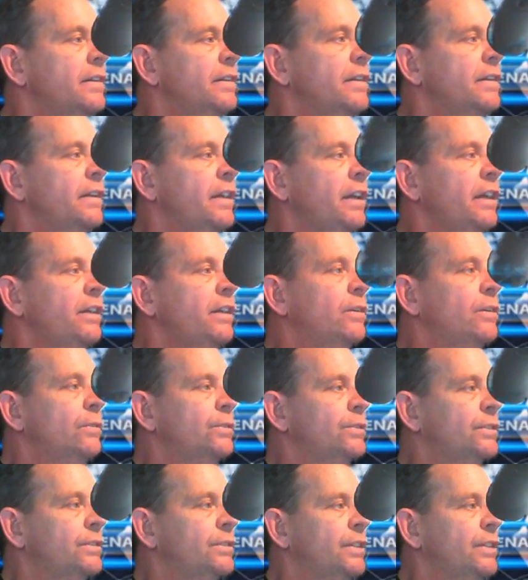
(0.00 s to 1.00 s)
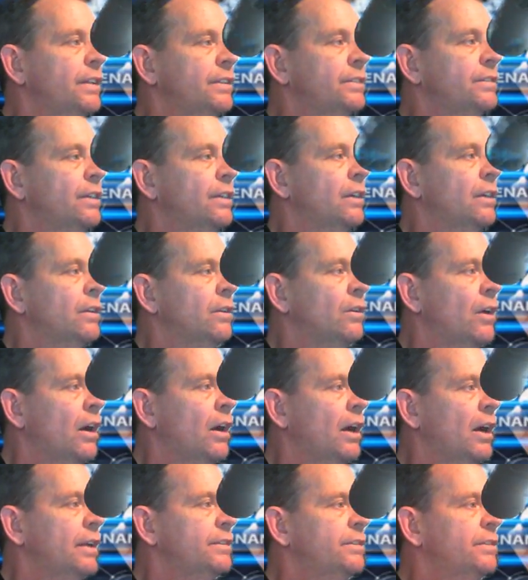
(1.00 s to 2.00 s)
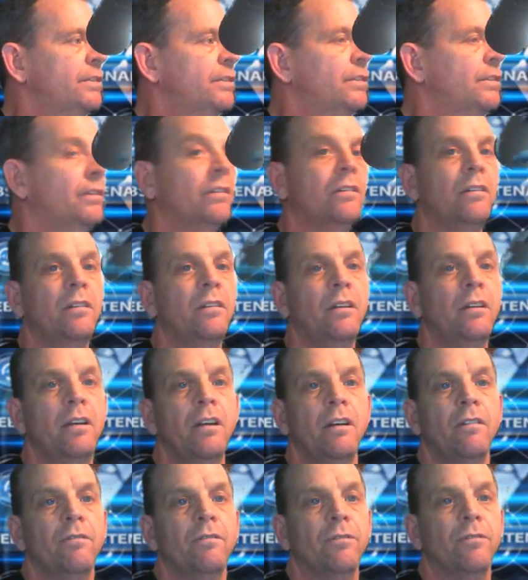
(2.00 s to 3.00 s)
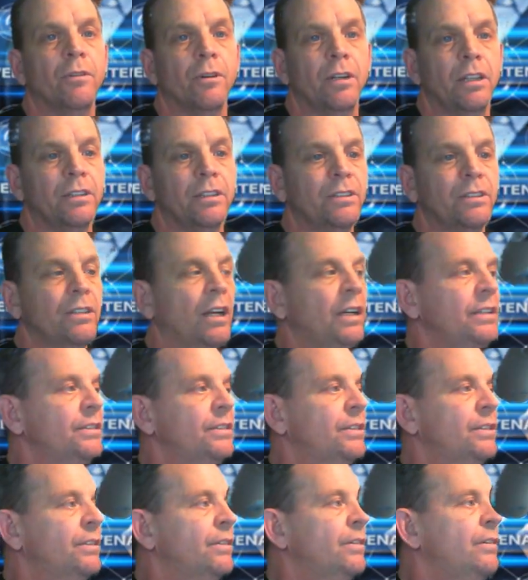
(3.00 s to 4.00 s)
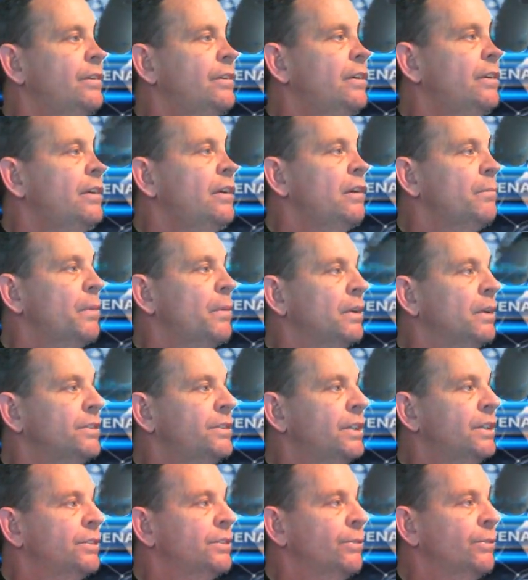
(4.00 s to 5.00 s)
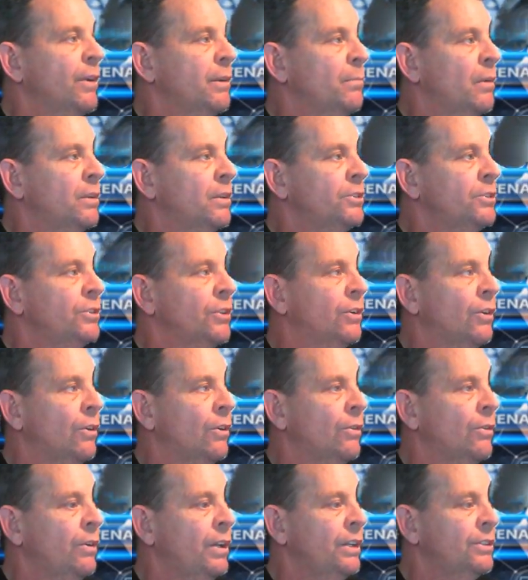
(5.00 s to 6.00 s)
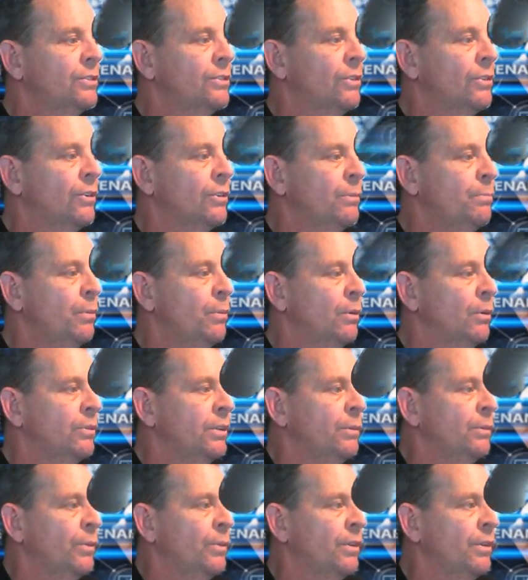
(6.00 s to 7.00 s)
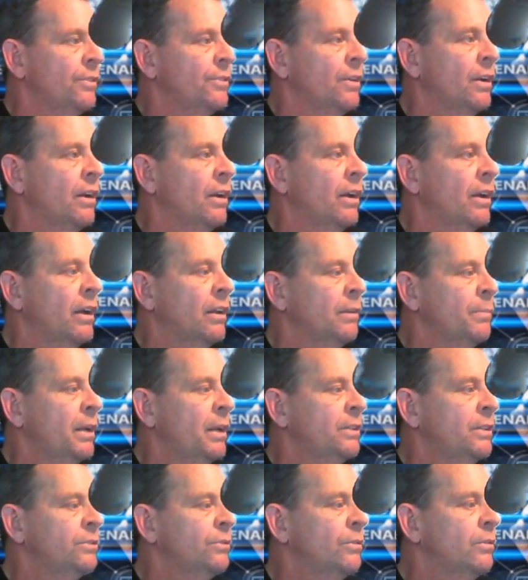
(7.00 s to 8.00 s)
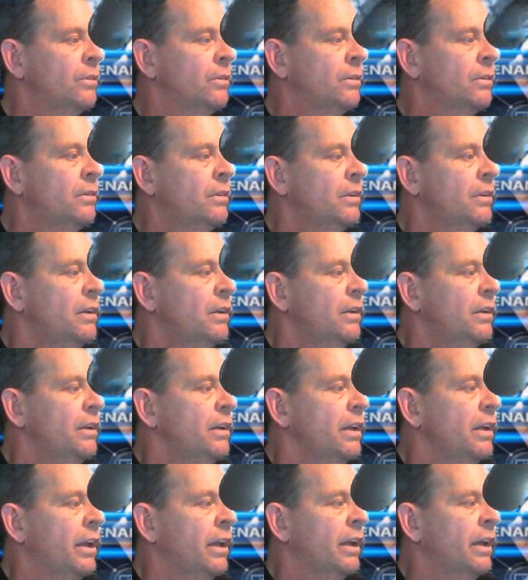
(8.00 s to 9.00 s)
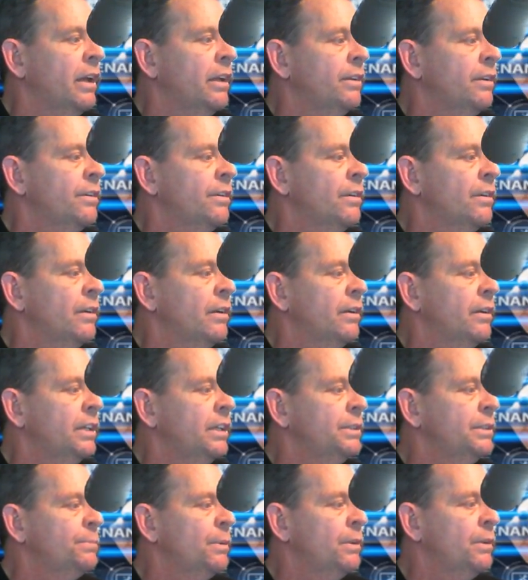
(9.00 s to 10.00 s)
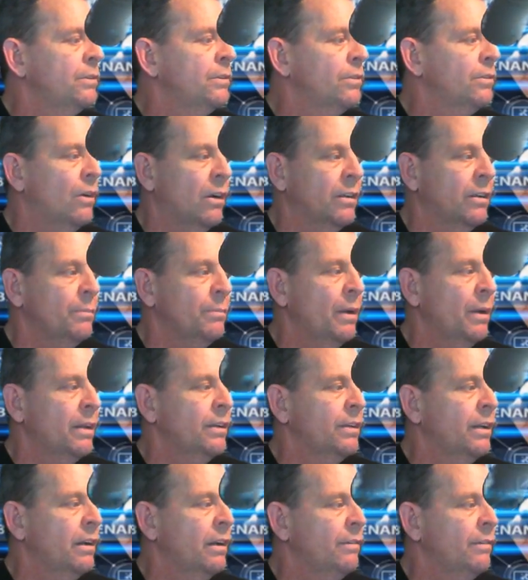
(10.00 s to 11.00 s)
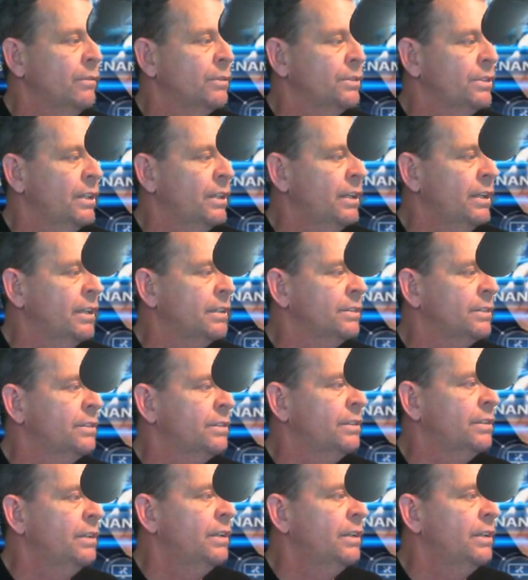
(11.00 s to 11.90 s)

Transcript: he uses it a lot for his sites. About 6 or 8 months ago, he started building with Elementor, and he's been talking about it ever since.